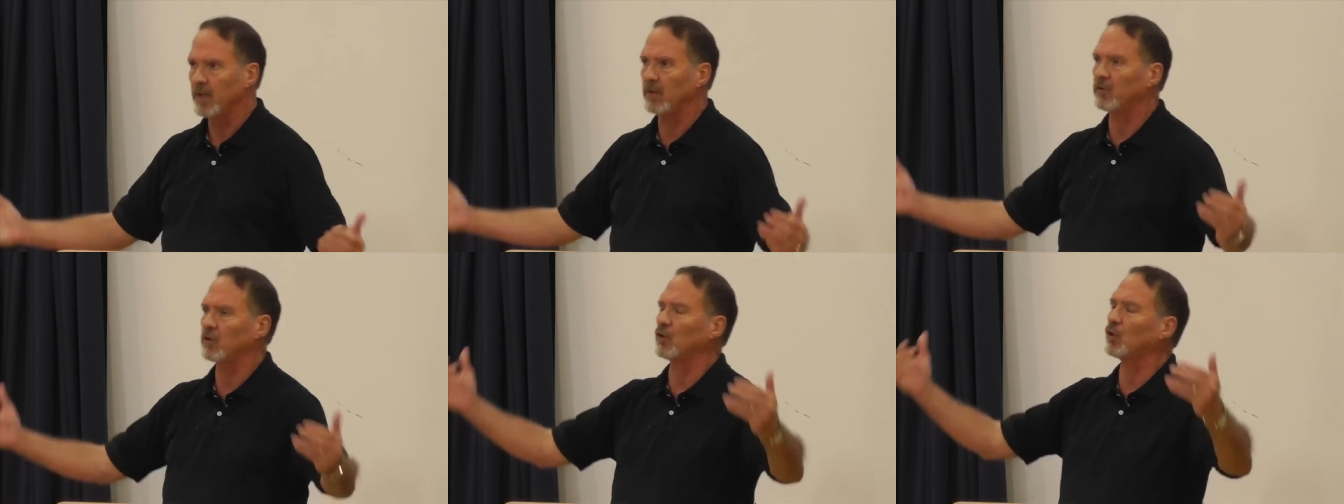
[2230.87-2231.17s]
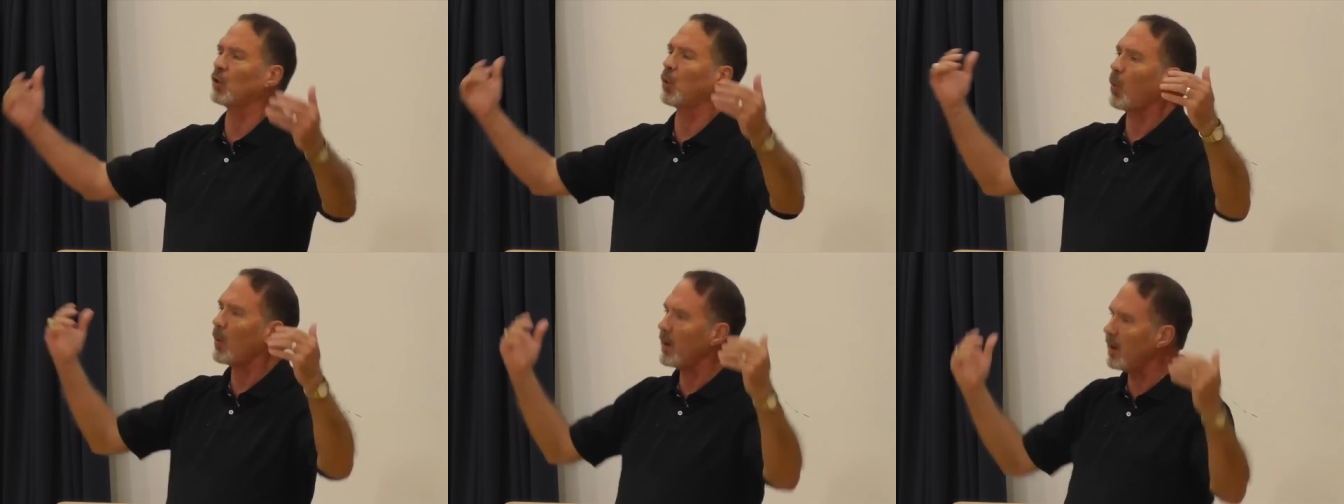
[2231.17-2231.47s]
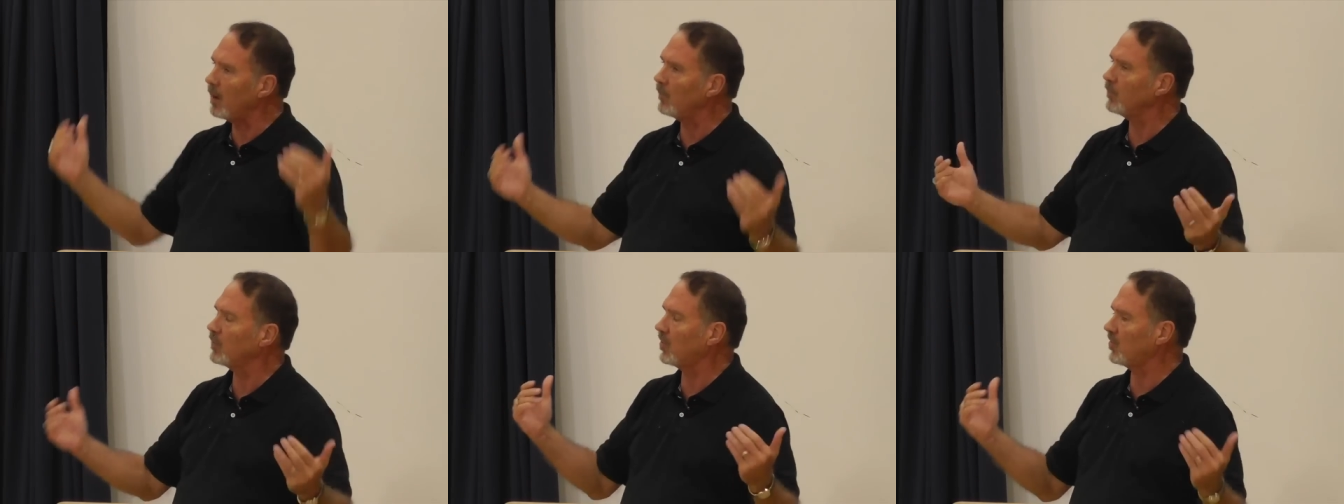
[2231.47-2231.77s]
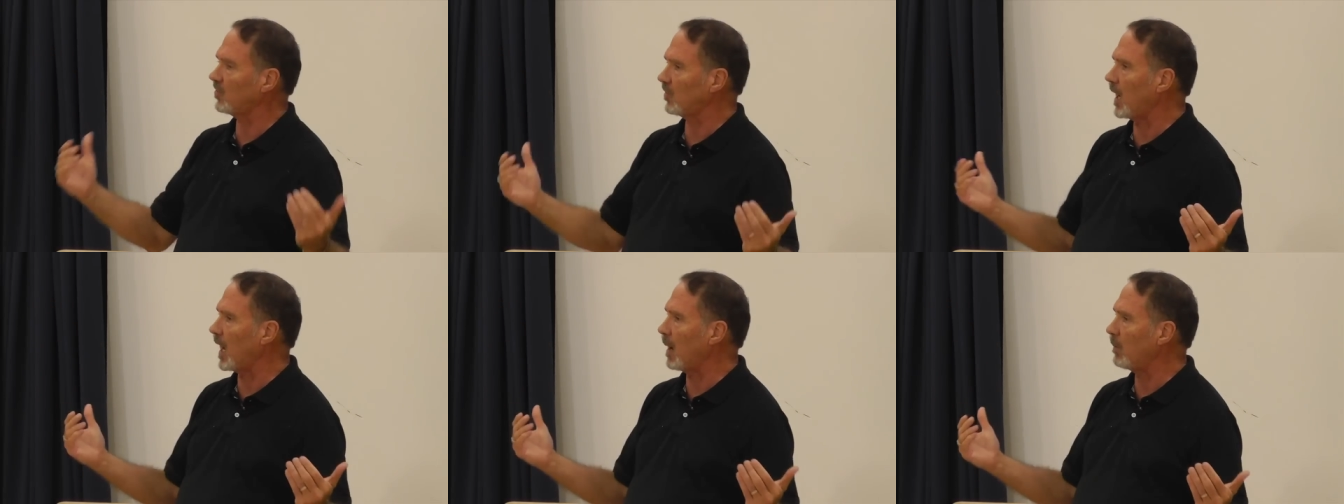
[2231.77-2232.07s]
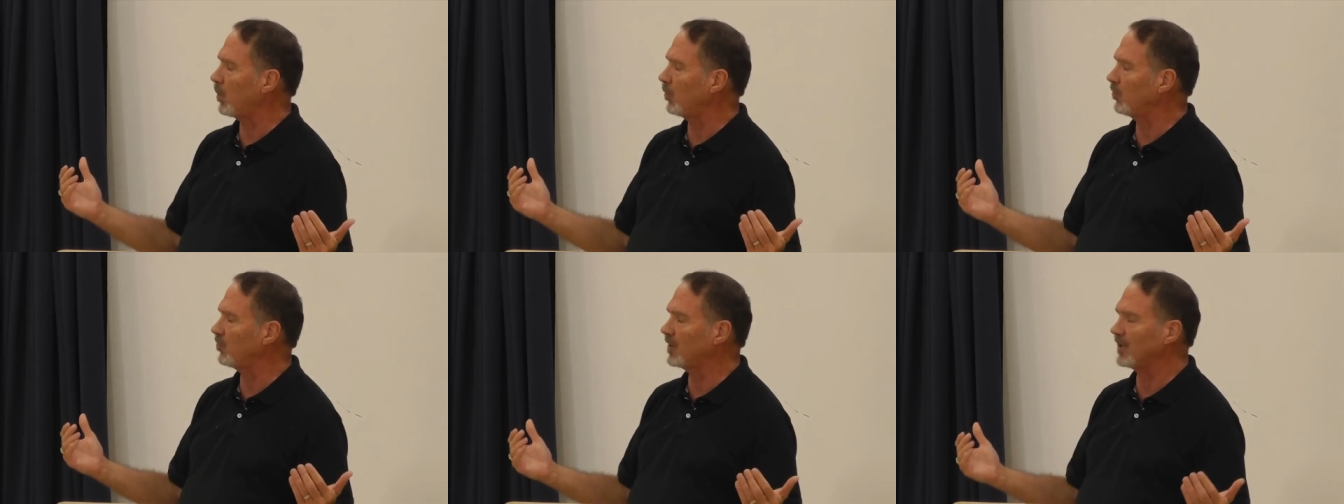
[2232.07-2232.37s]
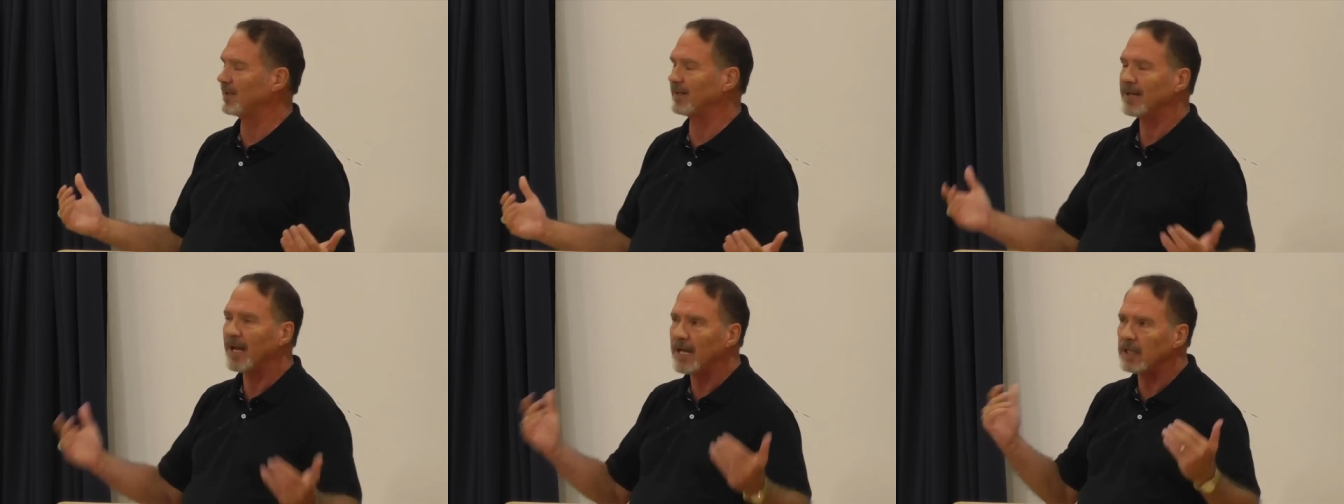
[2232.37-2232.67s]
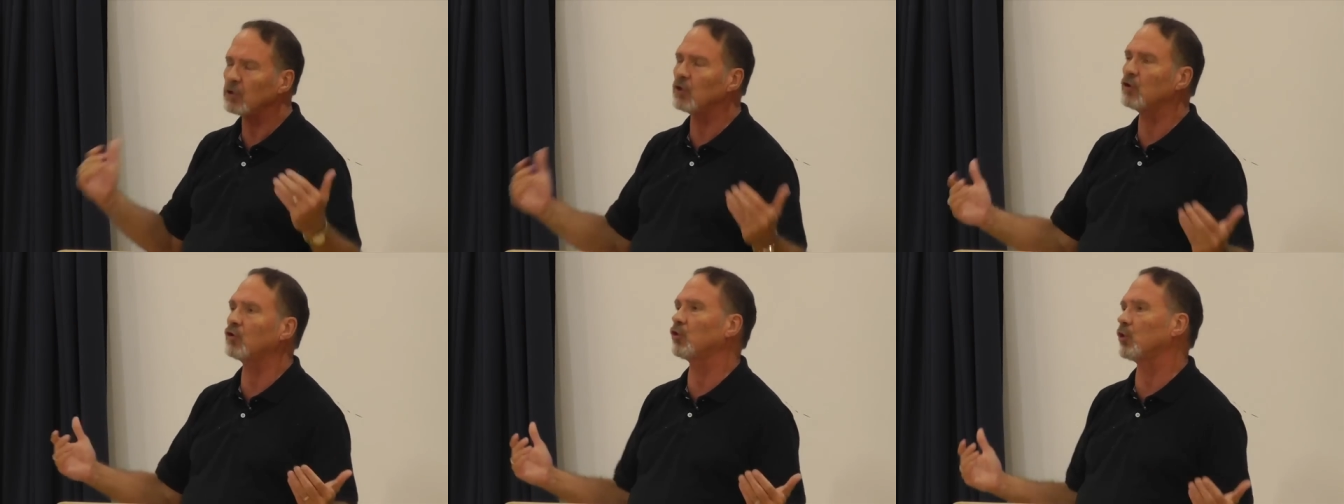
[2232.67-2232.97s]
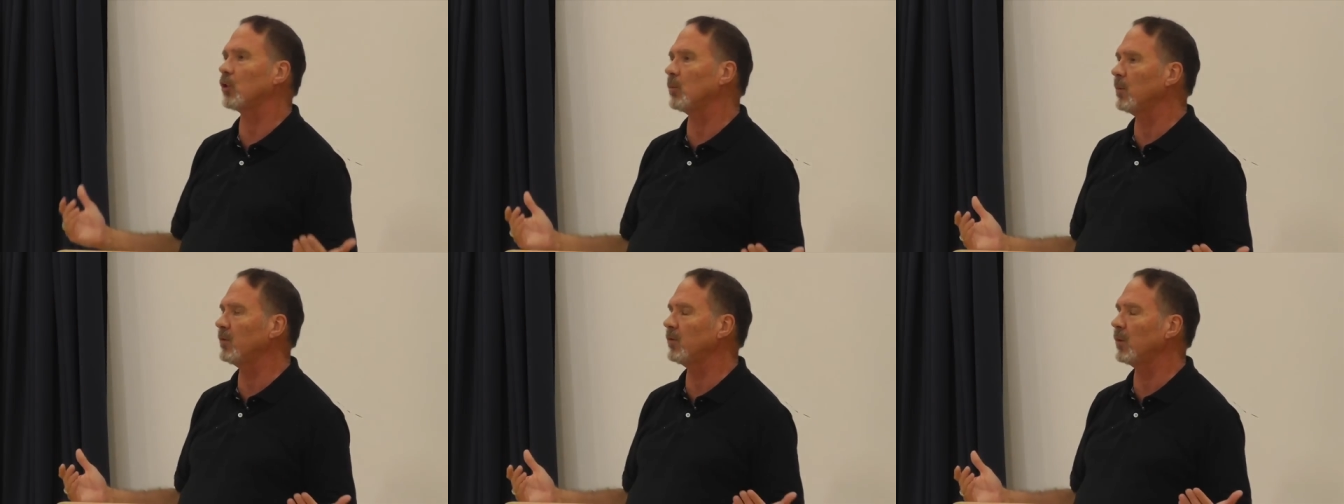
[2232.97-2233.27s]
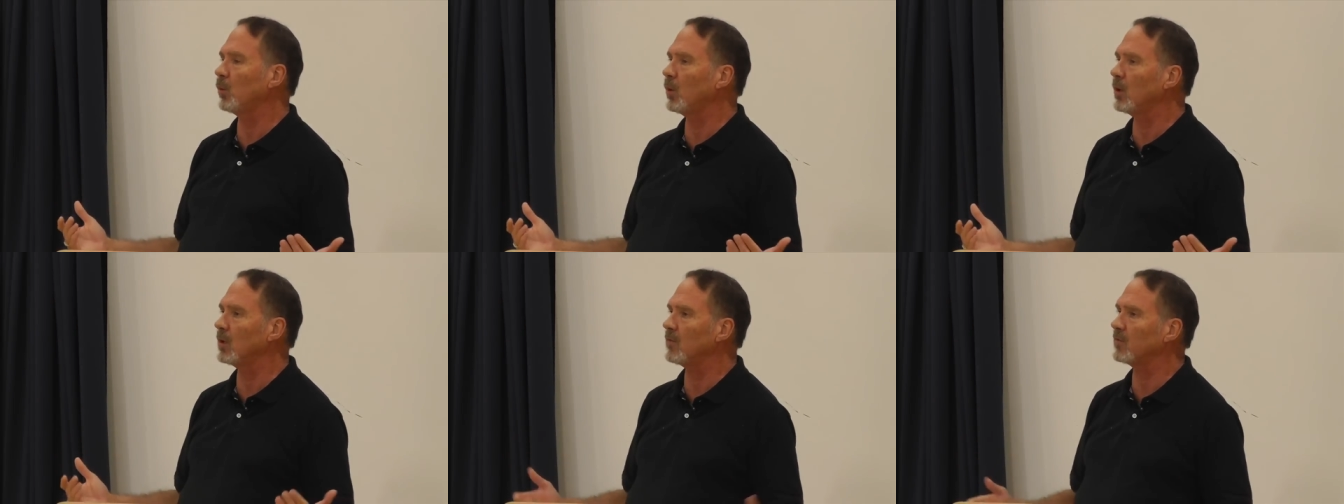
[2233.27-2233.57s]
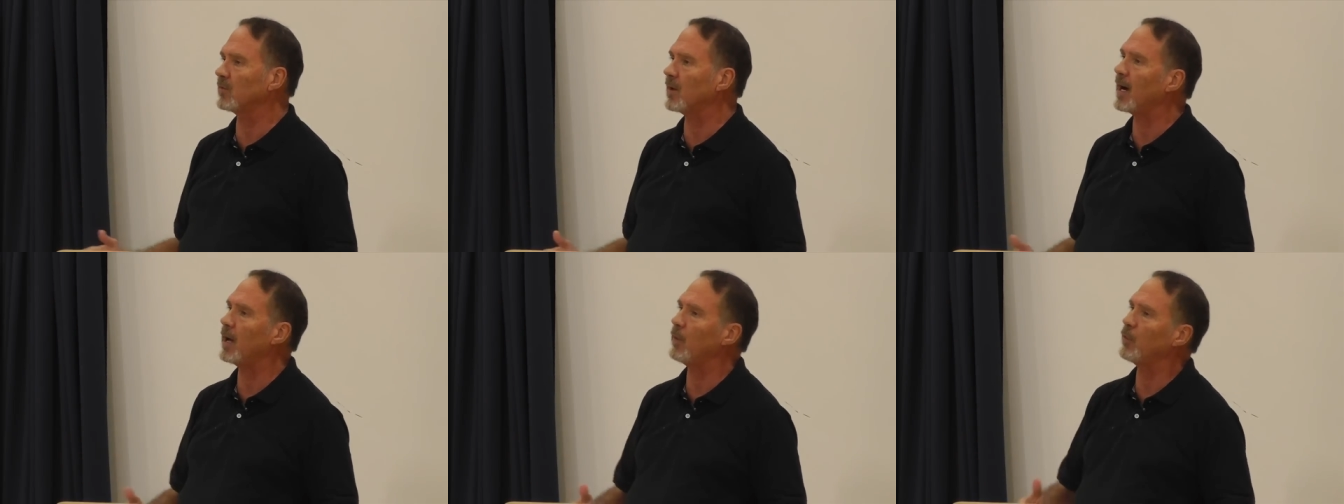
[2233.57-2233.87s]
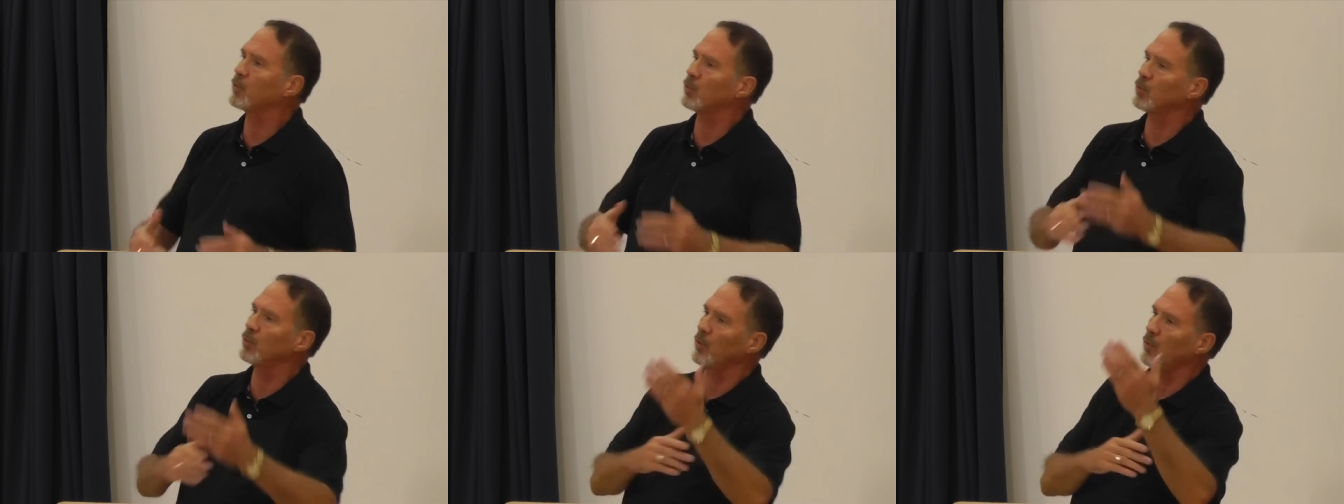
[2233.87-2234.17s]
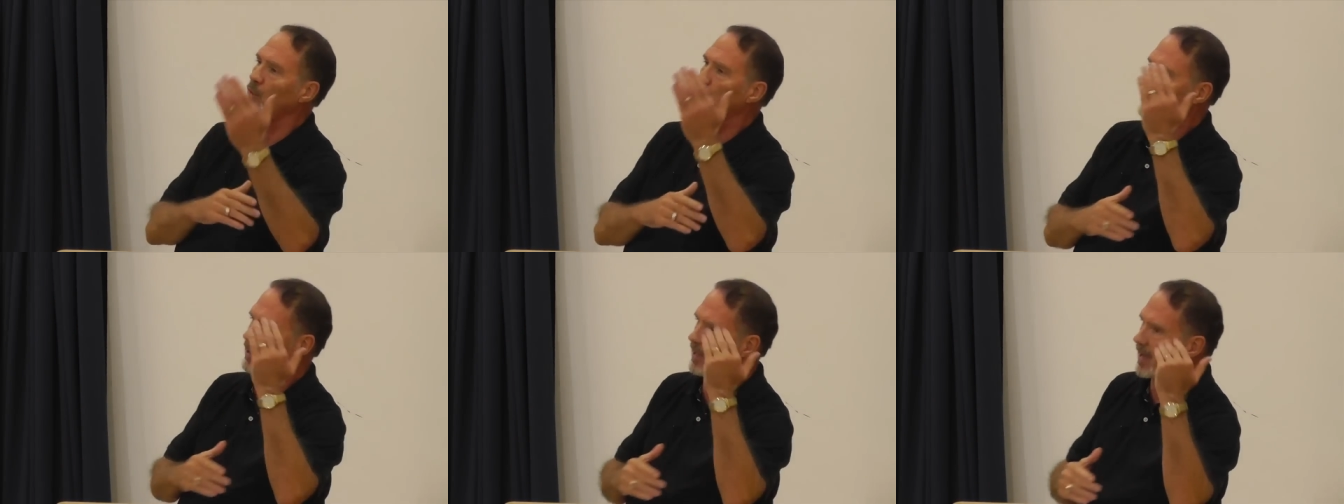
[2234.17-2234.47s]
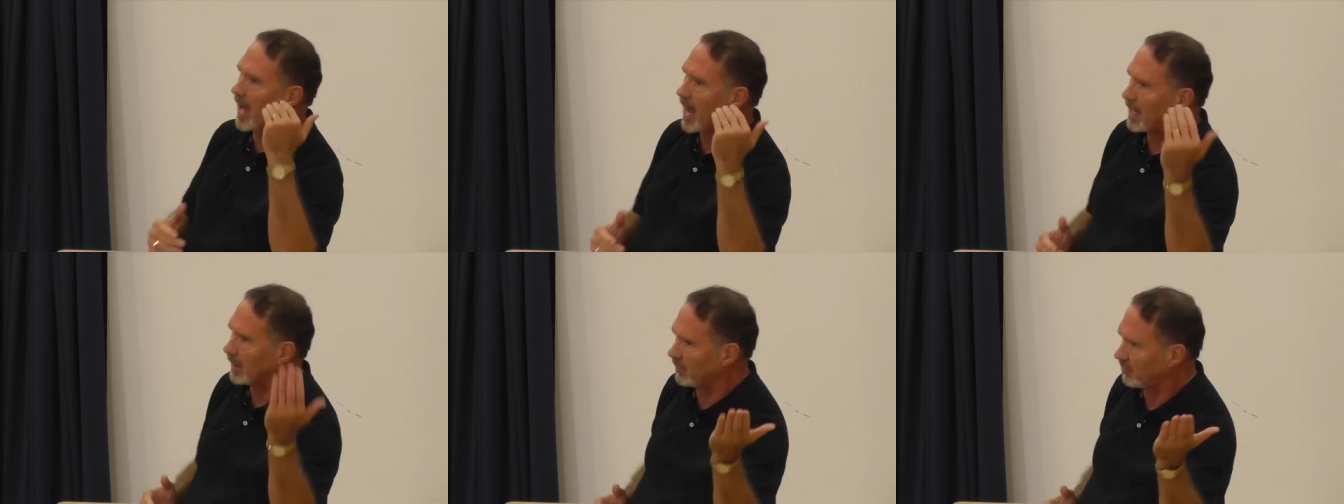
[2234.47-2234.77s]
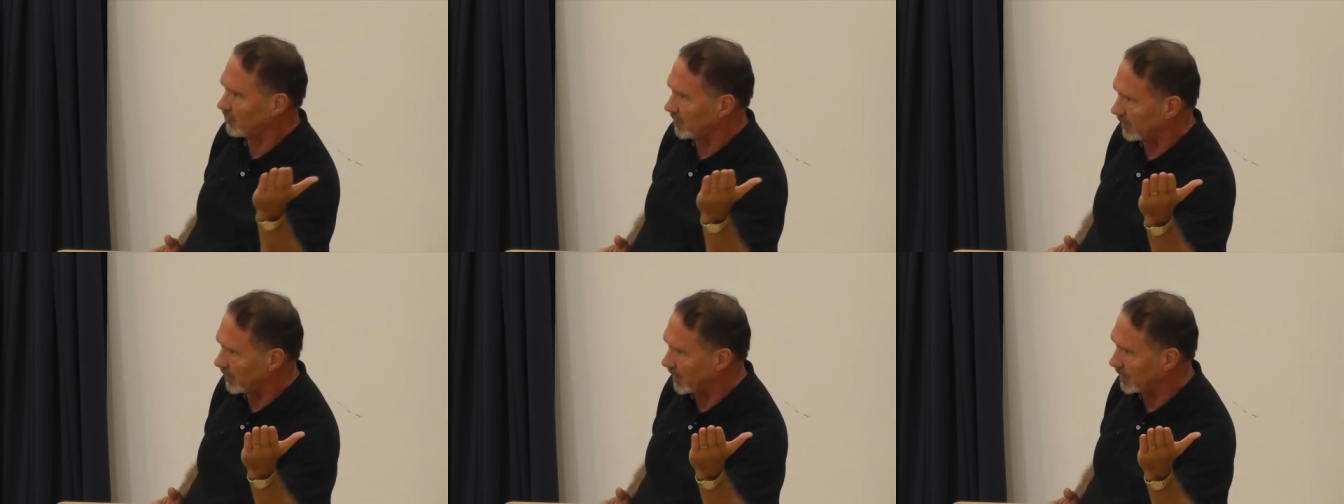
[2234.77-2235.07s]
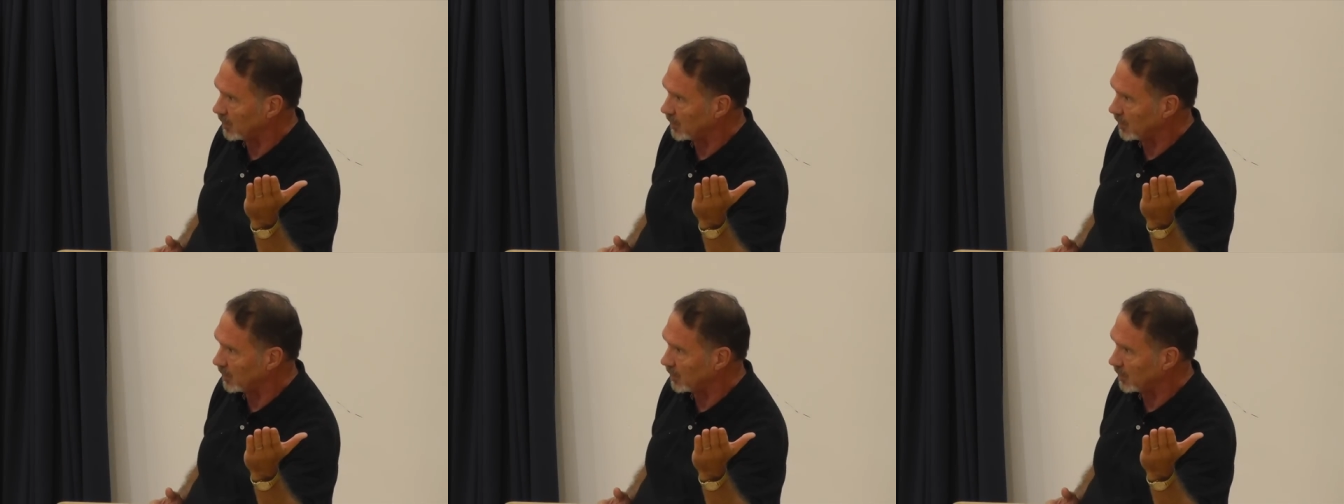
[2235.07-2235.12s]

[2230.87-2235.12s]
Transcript: that the 12 disciples did not determine the will of God through a theology.